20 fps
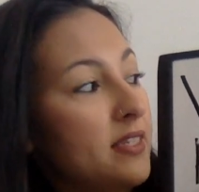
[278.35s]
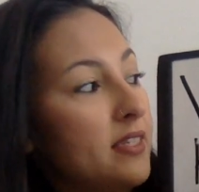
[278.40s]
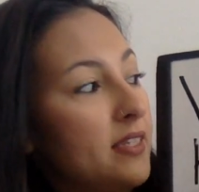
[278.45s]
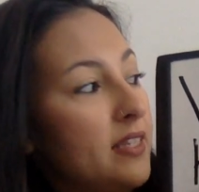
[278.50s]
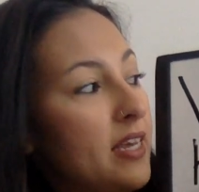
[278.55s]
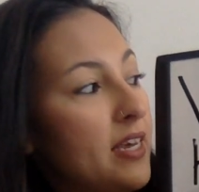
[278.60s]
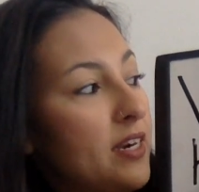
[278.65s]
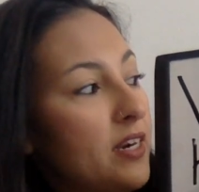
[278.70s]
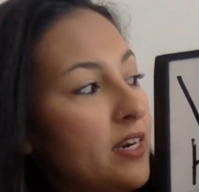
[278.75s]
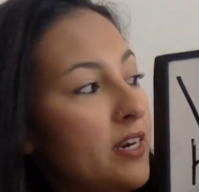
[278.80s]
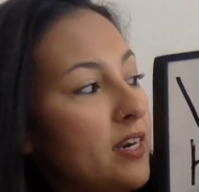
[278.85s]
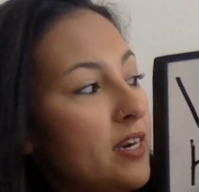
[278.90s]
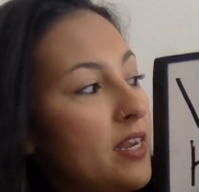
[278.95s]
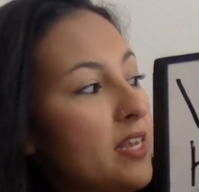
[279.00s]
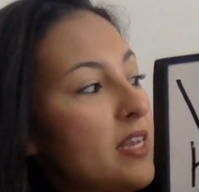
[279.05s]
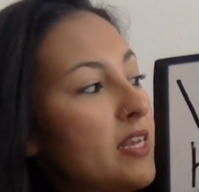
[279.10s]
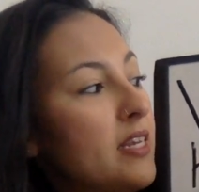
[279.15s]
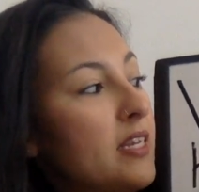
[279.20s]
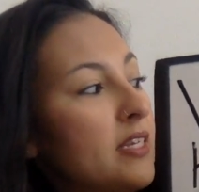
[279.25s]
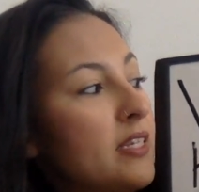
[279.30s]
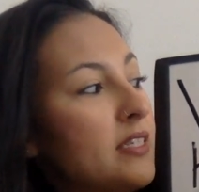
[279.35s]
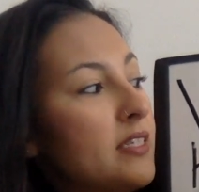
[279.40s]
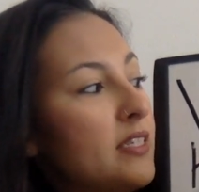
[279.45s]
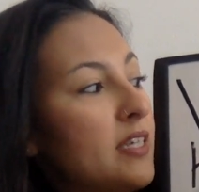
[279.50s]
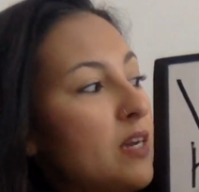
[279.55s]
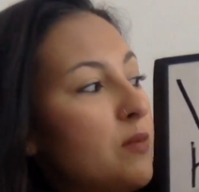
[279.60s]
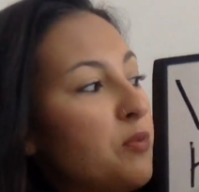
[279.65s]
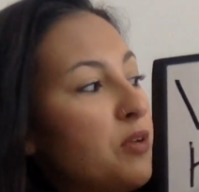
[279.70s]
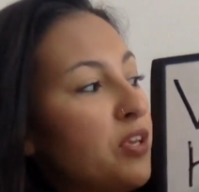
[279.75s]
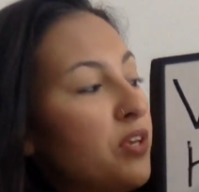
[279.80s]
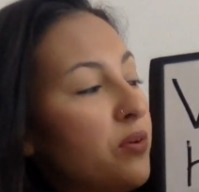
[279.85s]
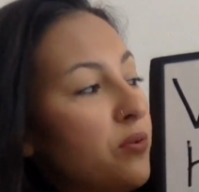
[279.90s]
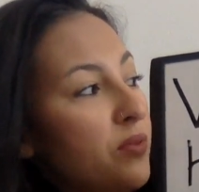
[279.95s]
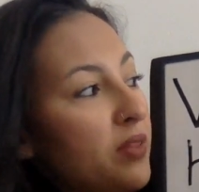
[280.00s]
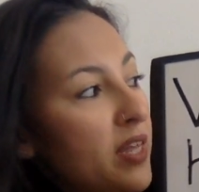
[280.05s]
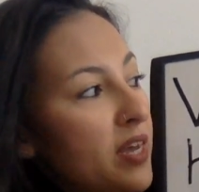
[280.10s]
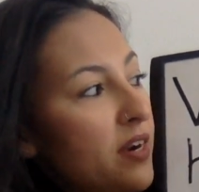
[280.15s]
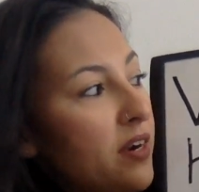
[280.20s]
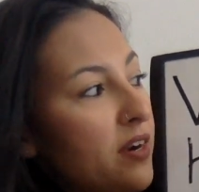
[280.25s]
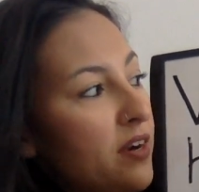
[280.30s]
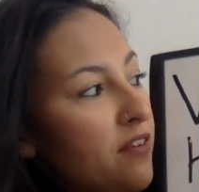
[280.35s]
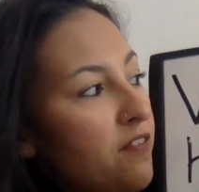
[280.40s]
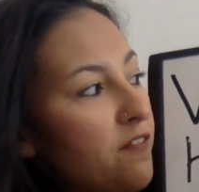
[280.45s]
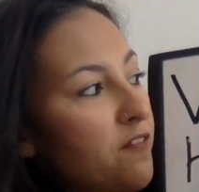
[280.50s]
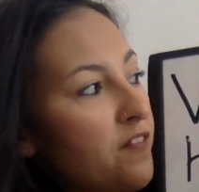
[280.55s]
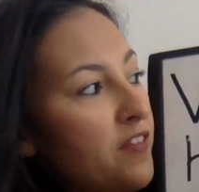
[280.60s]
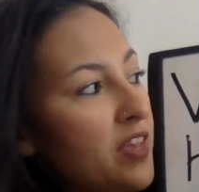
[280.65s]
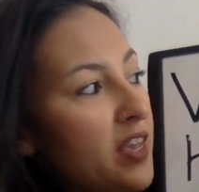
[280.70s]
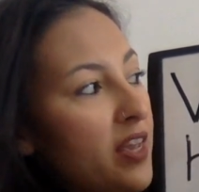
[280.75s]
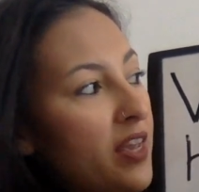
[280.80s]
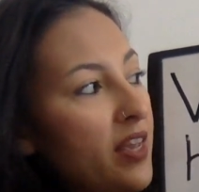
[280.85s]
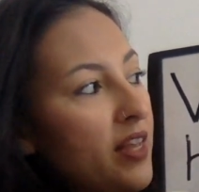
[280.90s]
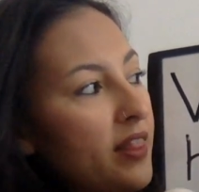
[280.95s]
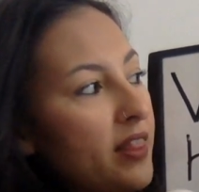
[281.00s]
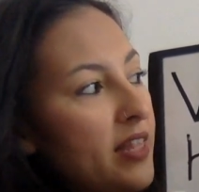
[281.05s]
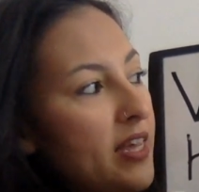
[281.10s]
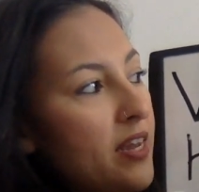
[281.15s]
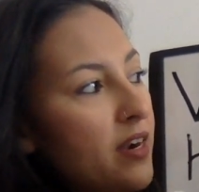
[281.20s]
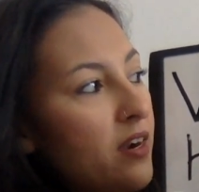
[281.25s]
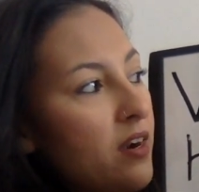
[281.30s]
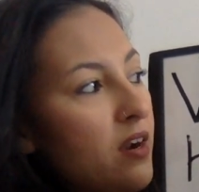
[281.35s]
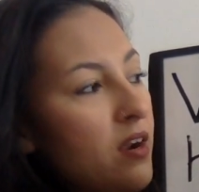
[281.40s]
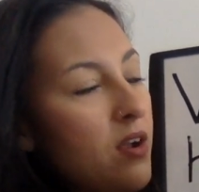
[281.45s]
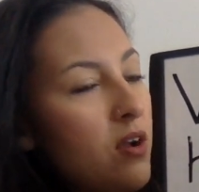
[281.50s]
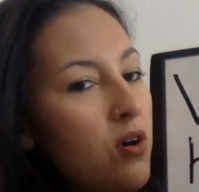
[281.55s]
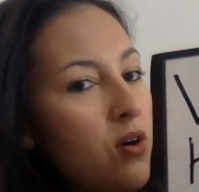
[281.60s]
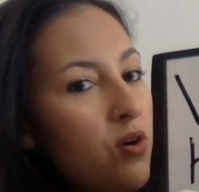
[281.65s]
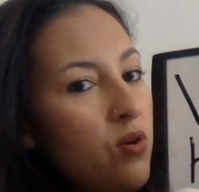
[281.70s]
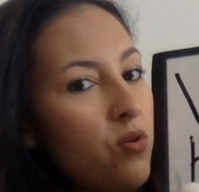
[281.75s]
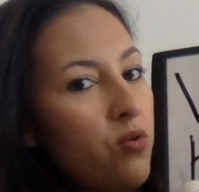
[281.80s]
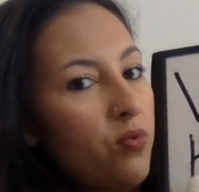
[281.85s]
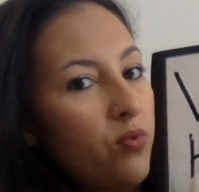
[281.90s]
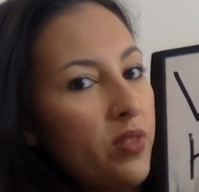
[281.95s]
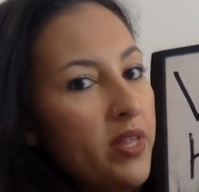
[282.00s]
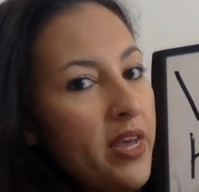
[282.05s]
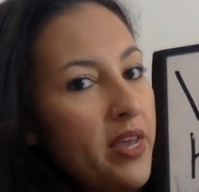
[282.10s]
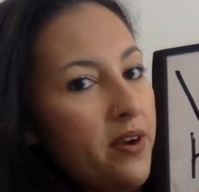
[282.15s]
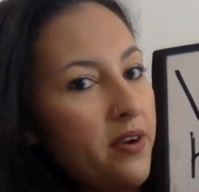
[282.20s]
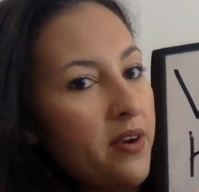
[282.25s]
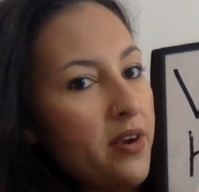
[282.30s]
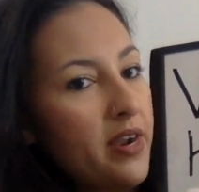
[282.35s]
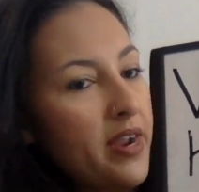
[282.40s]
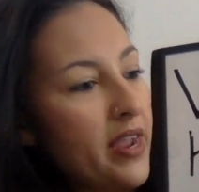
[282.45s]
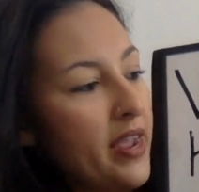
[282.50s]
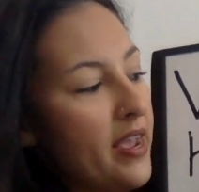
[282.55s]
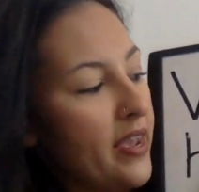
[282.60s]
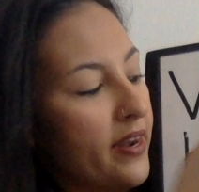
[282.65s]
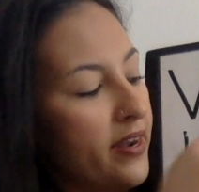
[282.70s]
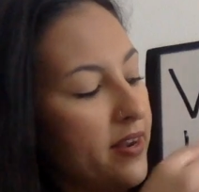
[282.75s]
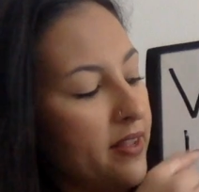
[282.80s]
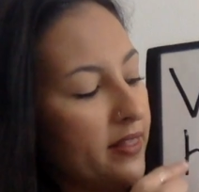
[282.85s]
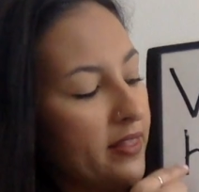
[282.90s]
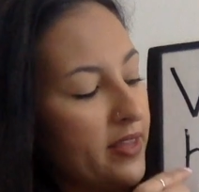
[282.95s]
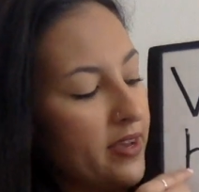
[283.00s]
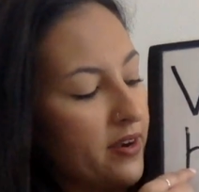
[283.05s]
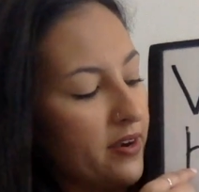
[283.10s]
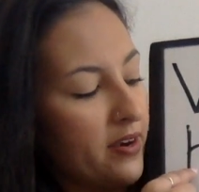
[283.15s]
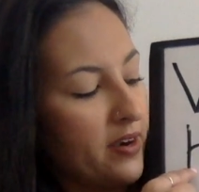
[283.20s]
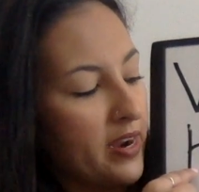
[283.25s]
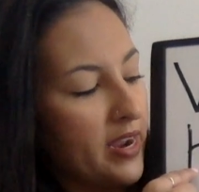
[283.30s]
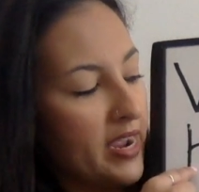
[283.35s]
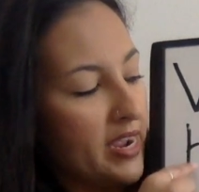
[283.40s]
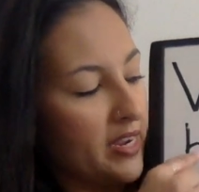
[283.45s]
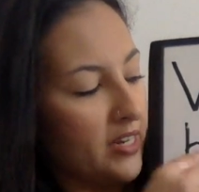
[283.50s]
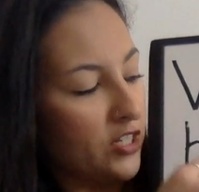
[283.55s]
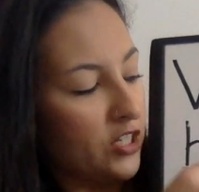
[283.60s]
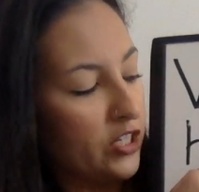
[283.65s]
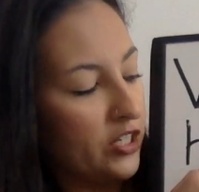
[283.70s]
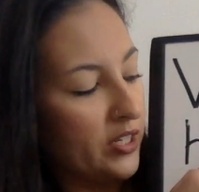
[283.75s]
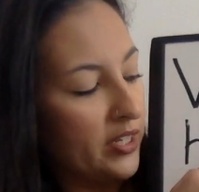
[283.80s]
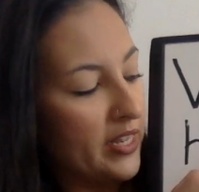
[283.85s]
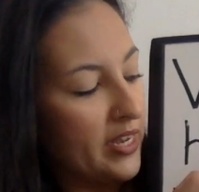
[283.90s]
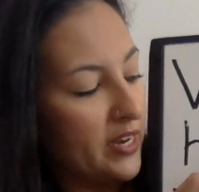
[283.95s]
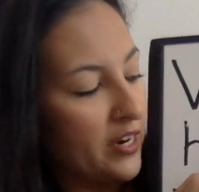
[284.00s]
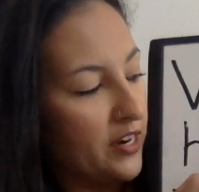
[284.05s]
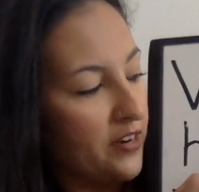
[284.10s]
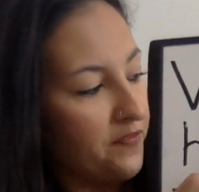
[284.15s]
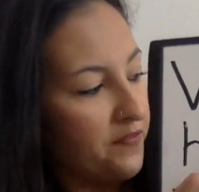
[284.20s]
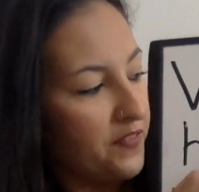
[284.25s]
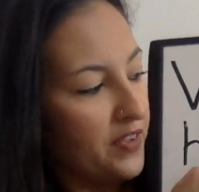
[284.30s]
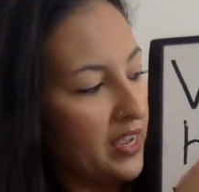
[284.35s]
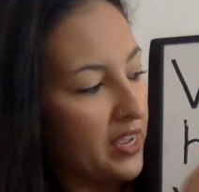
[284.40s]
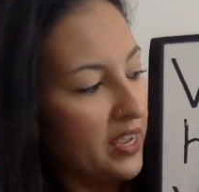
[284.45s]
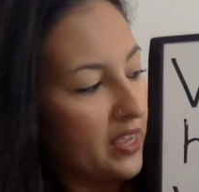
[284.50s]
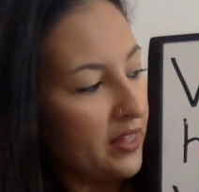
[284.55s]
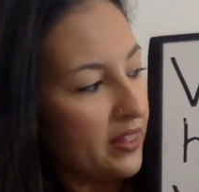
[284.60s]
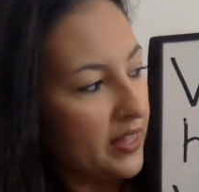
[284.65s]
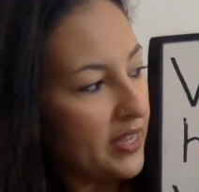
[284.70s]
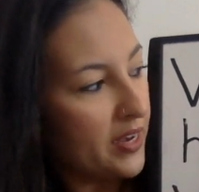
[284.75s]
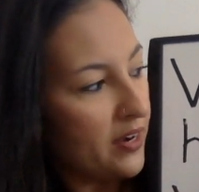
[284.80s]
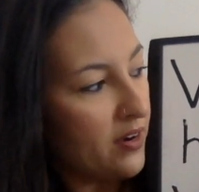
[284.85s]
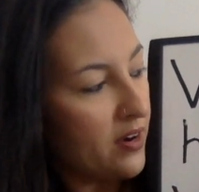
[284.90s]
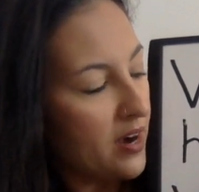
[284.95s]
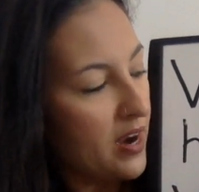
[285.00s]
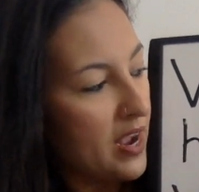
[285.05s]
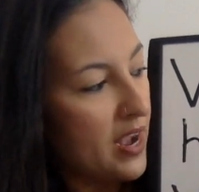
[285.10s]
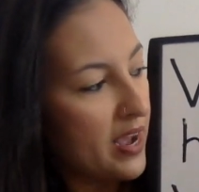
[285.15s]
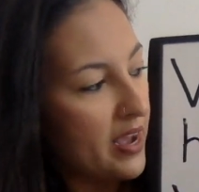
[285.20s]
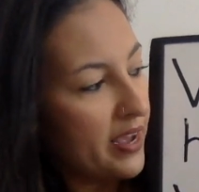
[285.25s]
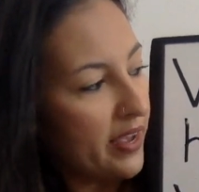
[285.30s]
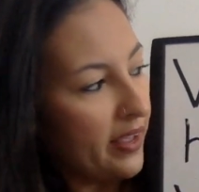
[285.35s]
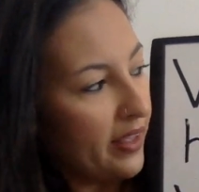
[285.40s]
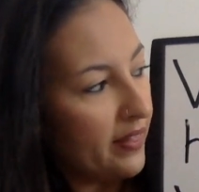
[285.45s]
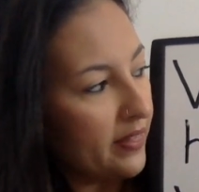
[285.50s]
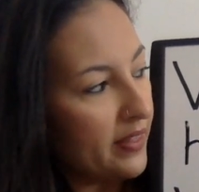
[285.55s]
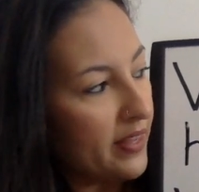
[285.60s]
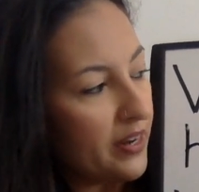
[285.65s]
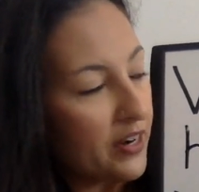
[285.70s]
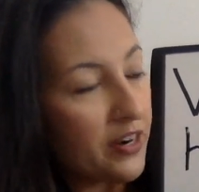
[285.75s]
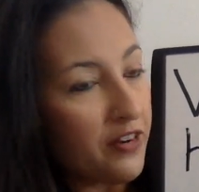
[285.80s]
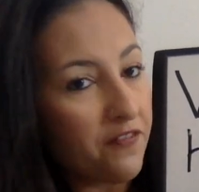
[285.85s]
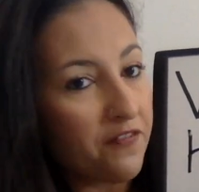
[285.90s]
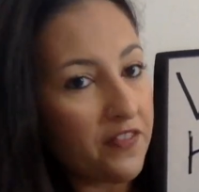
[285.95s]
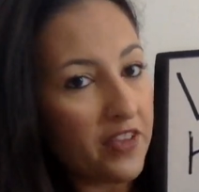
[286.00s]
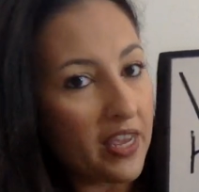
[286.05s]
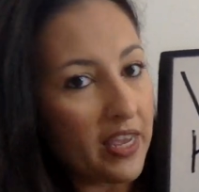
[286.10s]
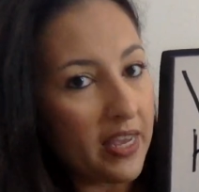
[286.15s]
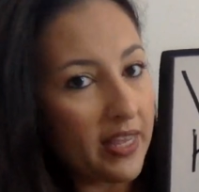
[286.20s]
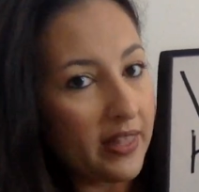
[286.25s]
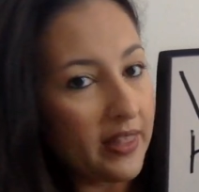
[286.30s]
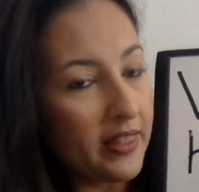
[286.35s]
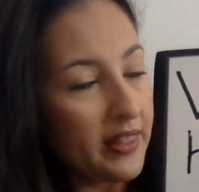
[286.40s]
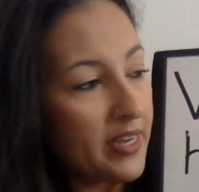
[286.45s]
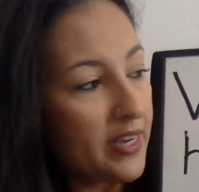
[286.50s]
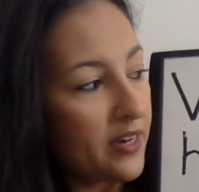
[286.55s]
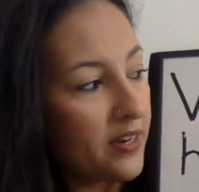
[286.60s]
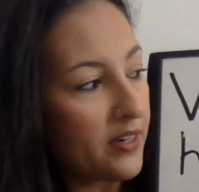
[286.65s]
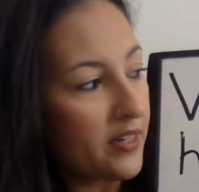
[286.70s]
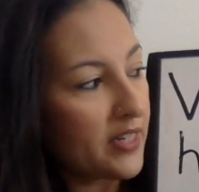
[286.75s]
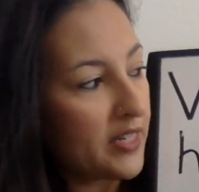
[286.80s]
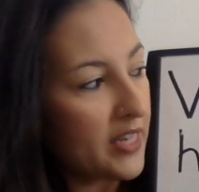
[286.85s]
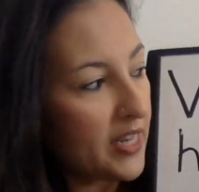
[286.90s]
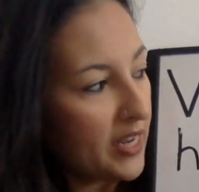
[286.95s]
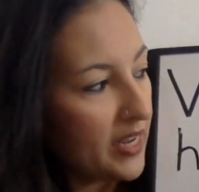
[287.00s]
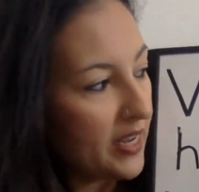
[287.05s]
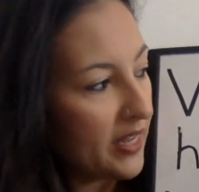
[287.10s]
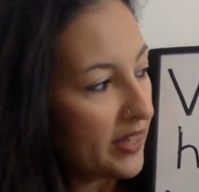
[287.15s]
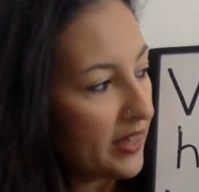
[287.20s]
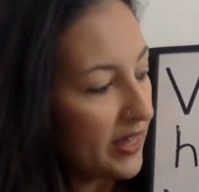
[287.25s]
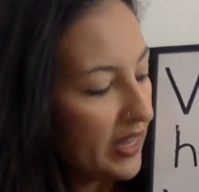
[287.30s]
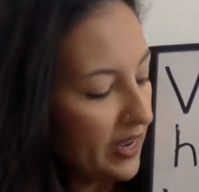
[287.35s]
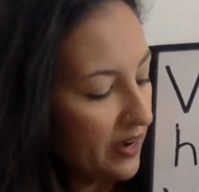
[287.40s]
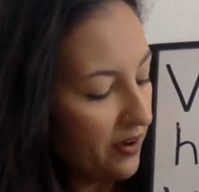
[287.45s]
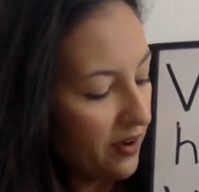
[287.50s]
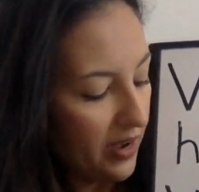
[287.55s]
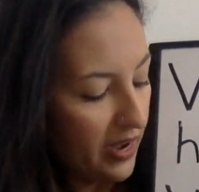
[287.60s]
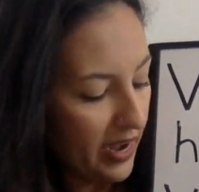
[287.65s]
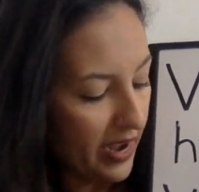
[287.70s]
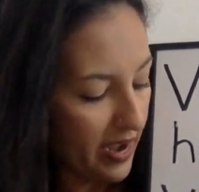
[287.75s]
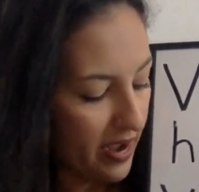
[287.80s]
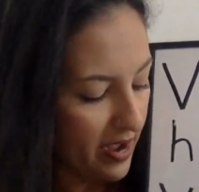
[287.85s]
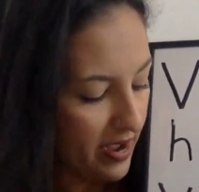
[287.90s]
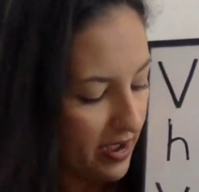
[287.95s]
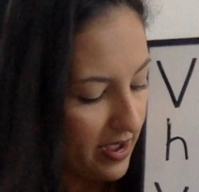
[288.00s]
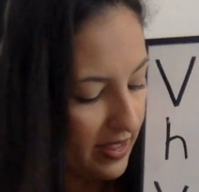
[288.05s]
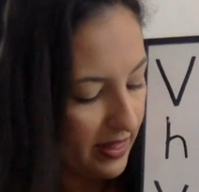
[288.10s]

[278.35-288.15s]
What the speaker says: letter W, letter V, letter O, letter N, letter H, letter V, letter I, letter V, letter T, letter K,